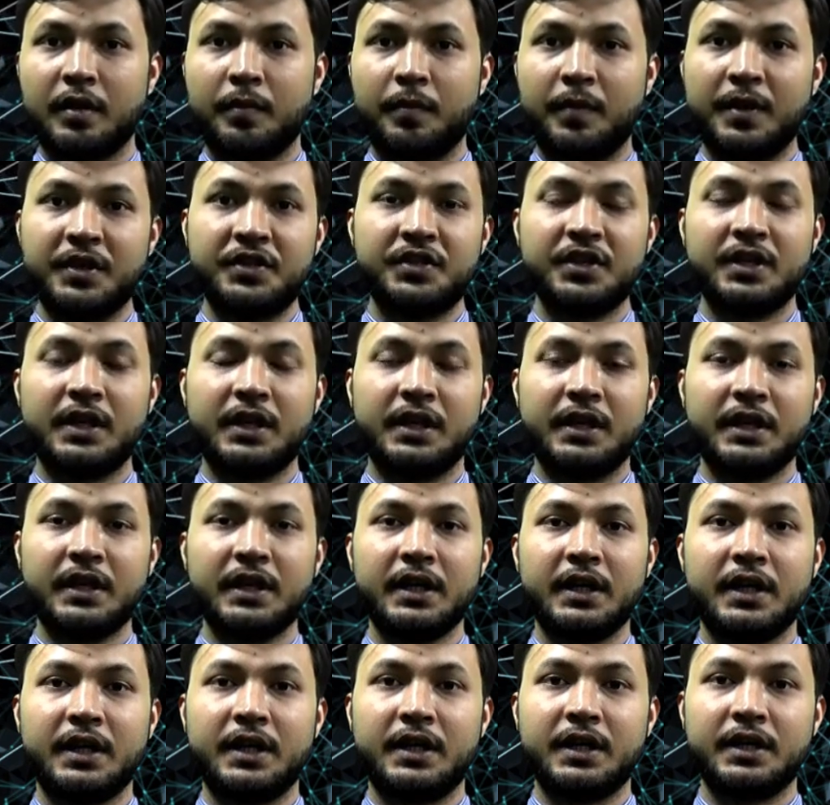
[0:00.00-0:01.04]
Basically
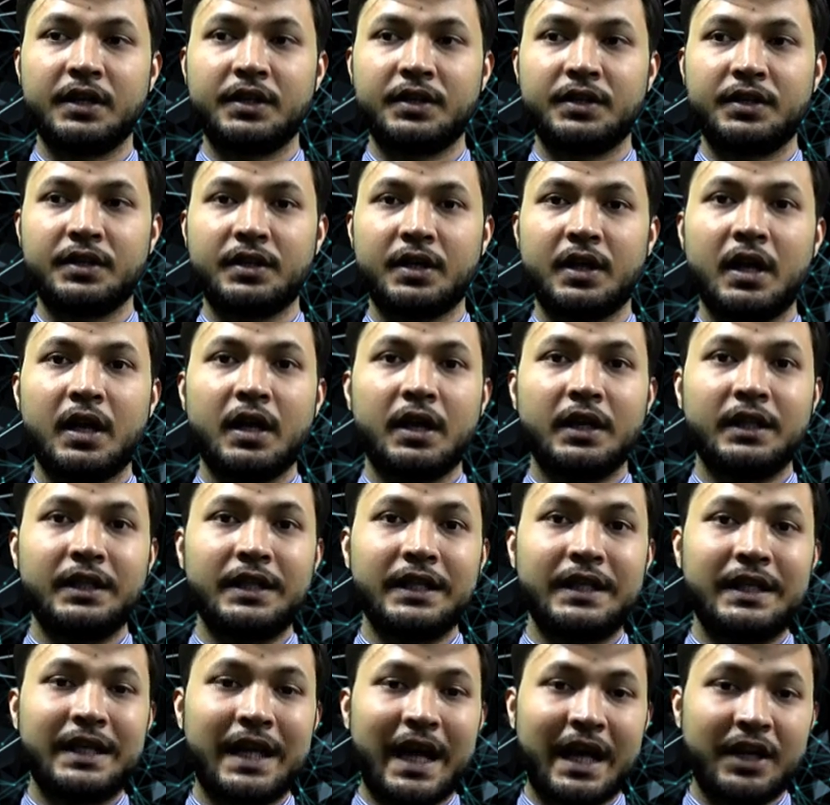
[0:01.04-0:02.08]
it is
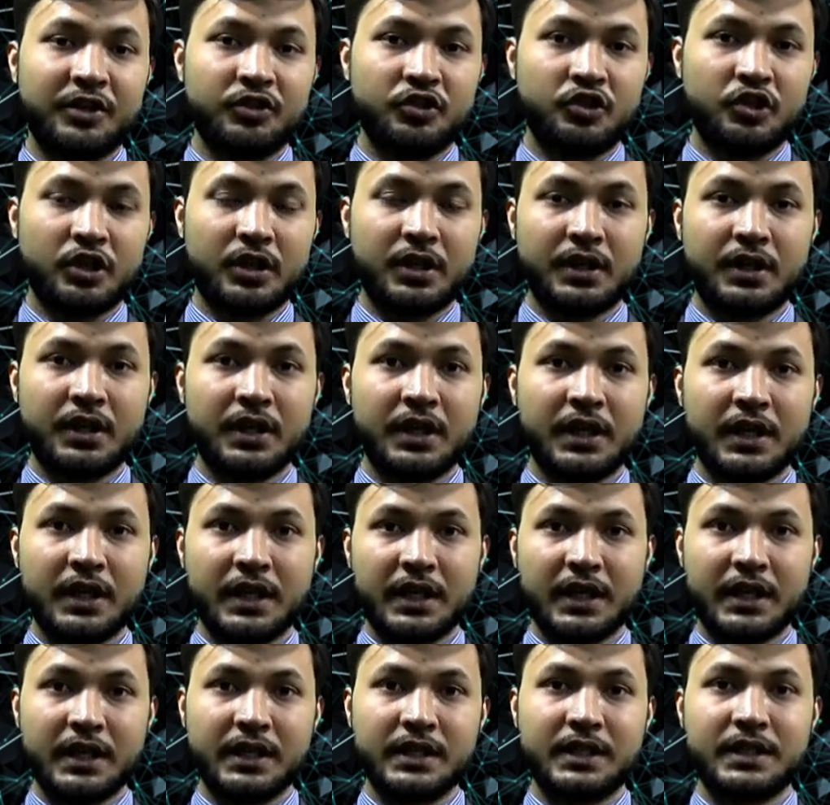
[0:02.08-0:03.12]
the tangent
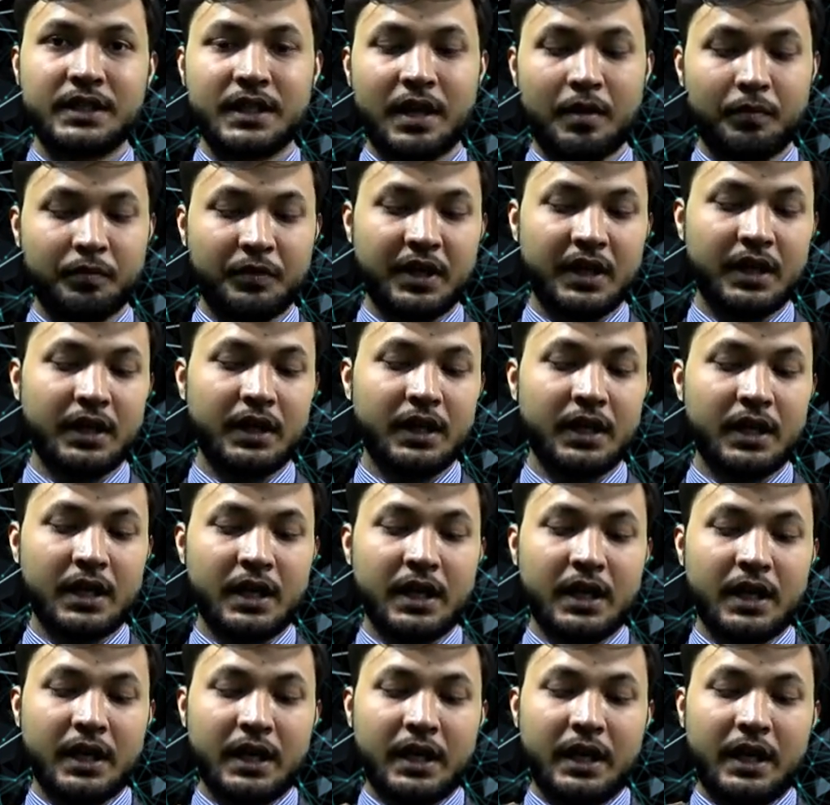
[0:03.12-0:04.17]
is something,
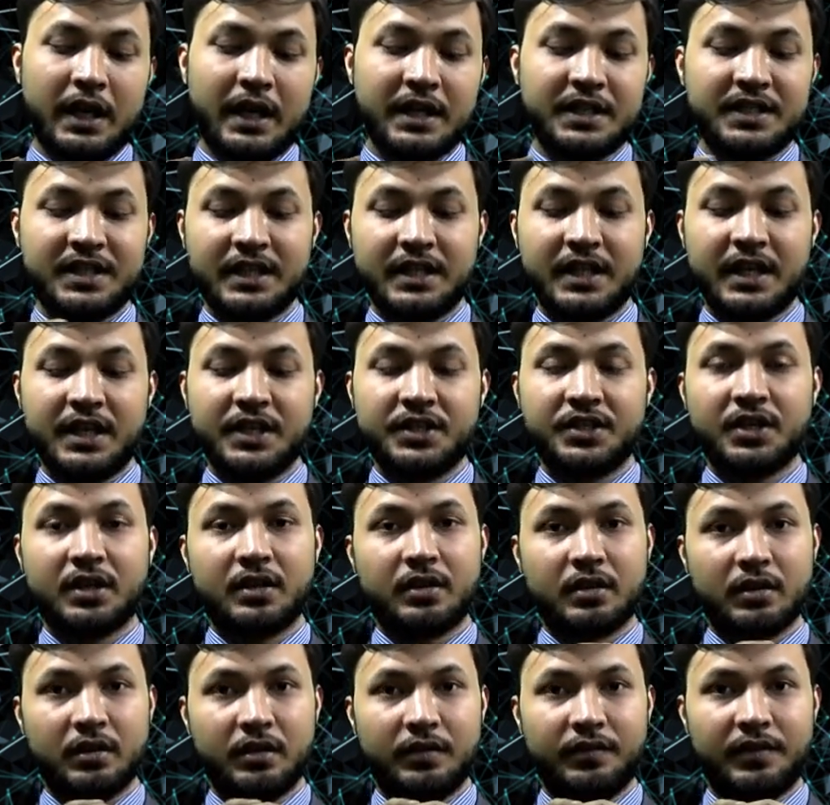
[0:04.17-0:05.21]
let's say there is a
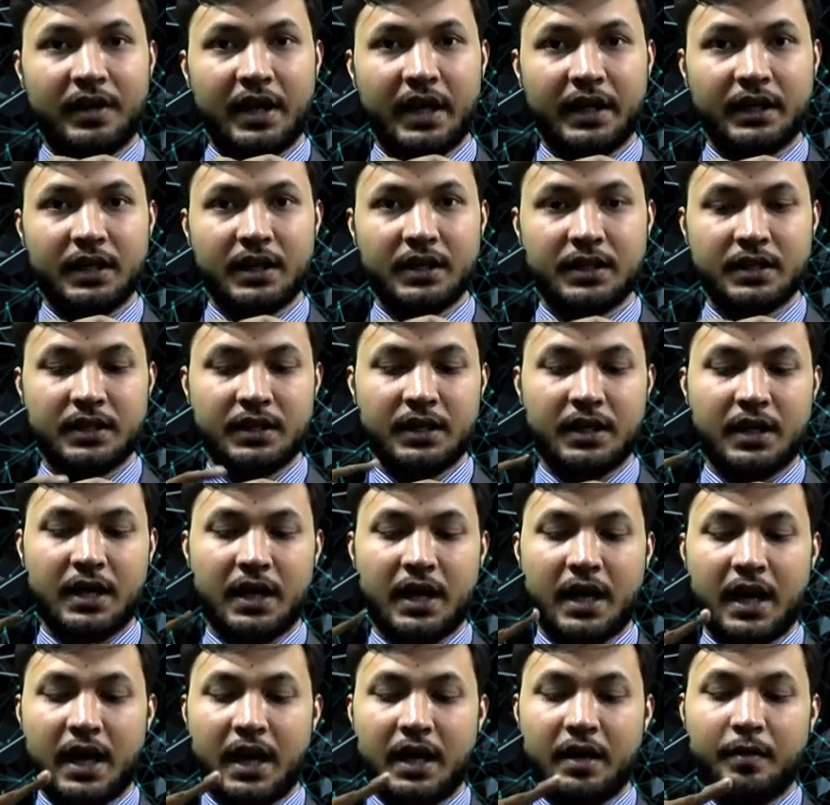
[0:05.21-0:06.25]
curve like this
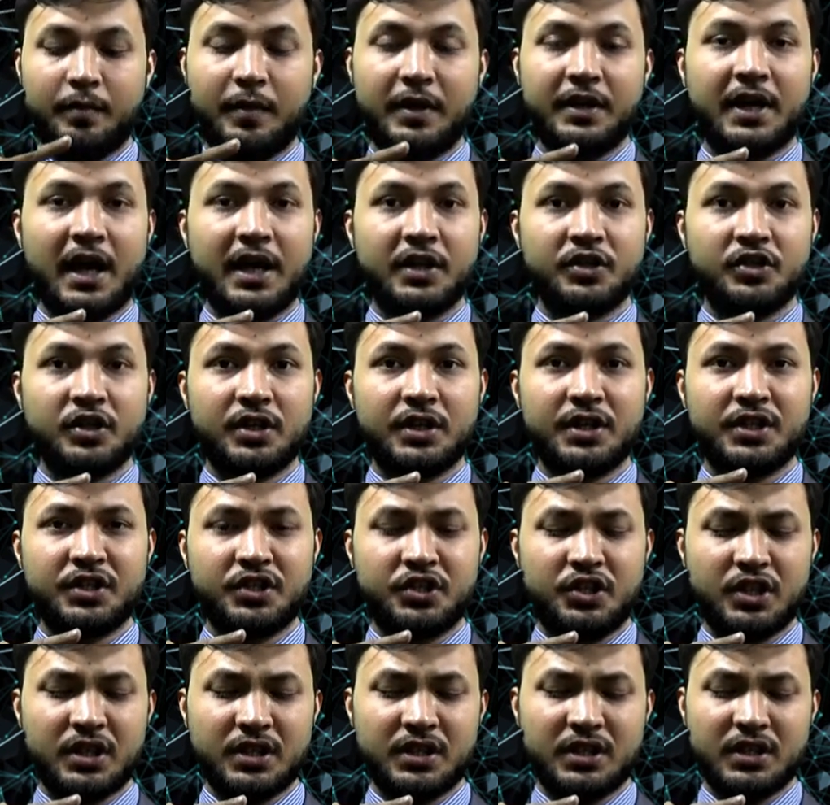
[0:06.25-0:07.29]
and my tangent is
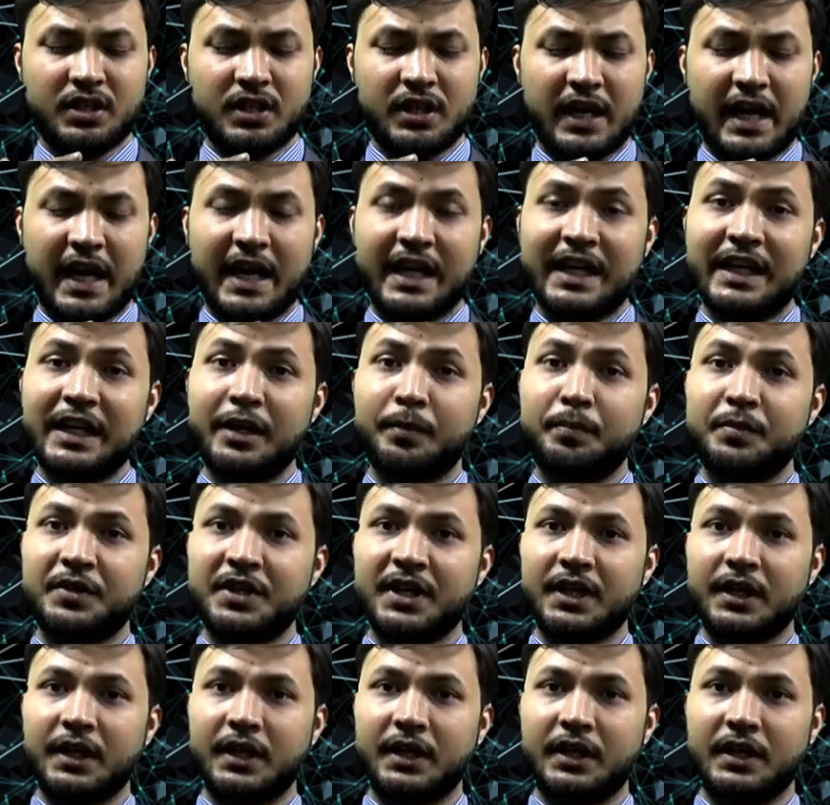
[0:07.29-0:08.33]
just
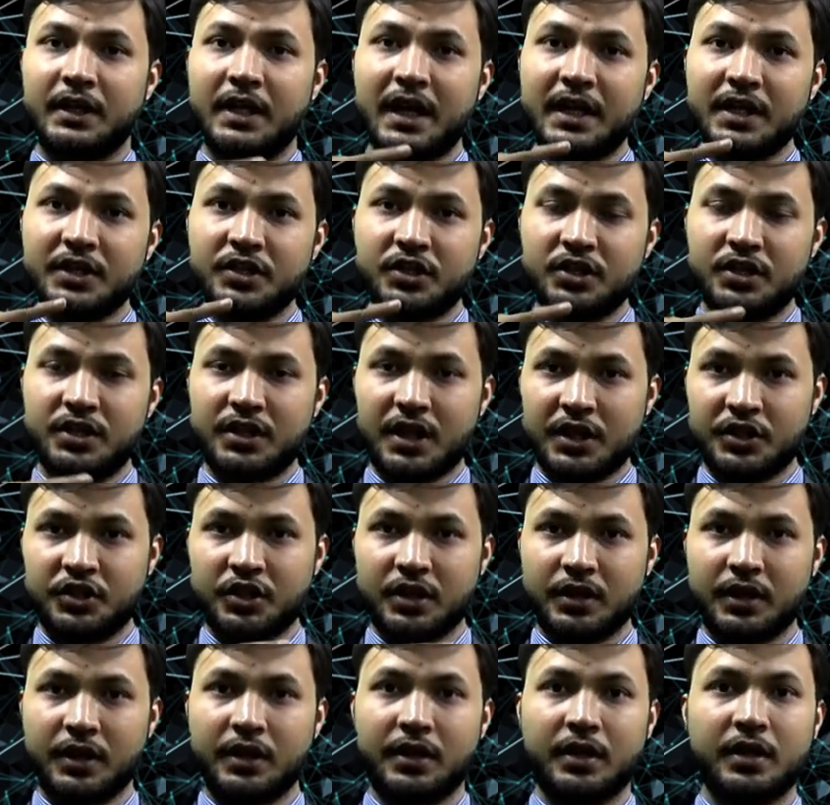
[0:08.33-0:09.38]
eclipsing it, that is
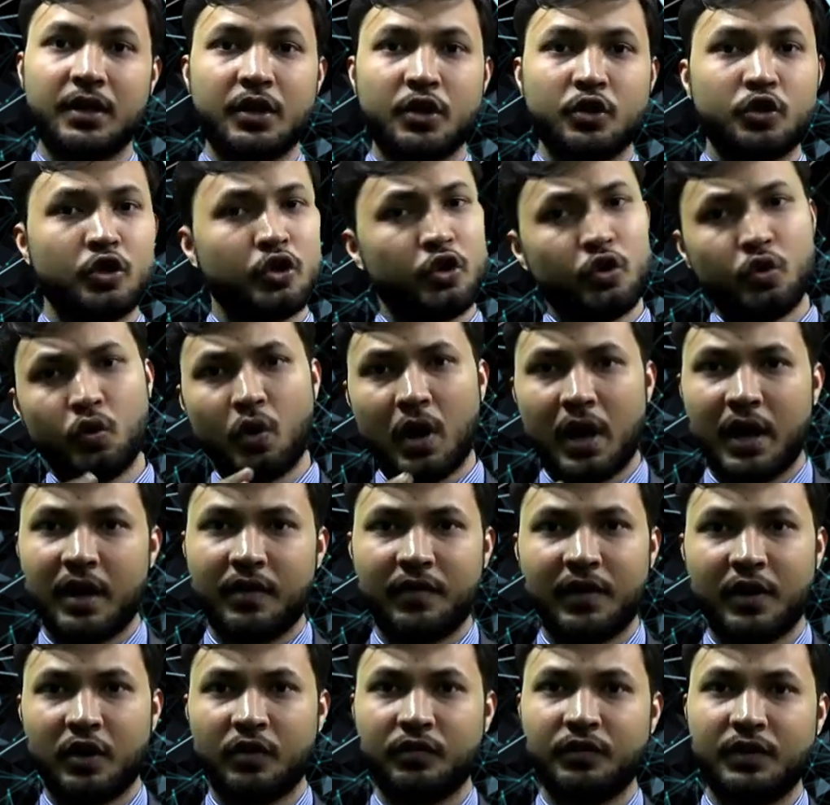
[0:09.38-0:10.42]
touching it. So you are
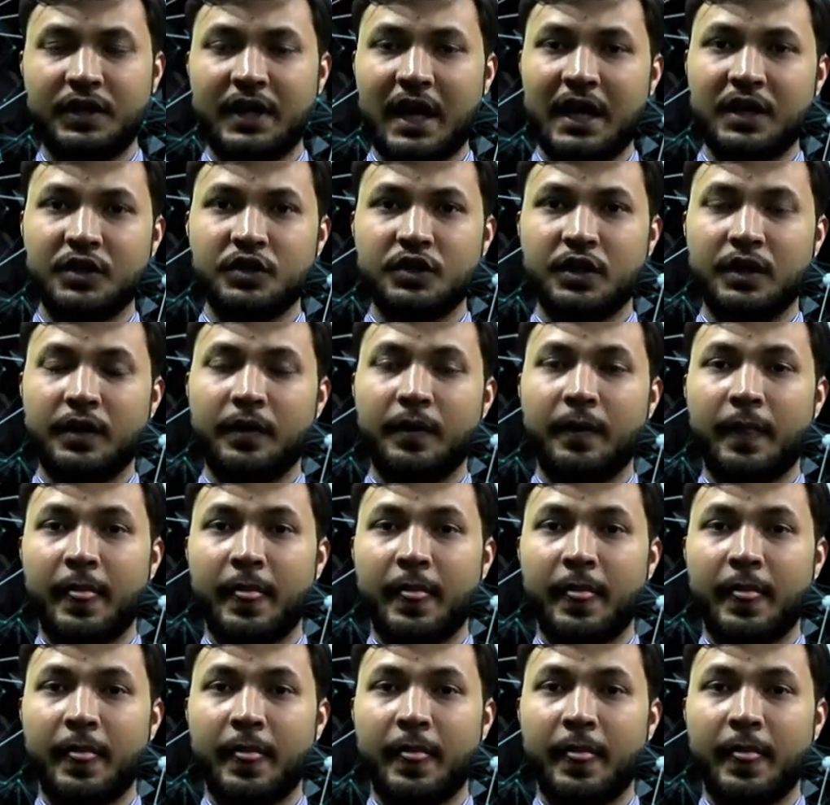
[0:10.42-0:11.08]
aware of the tangent.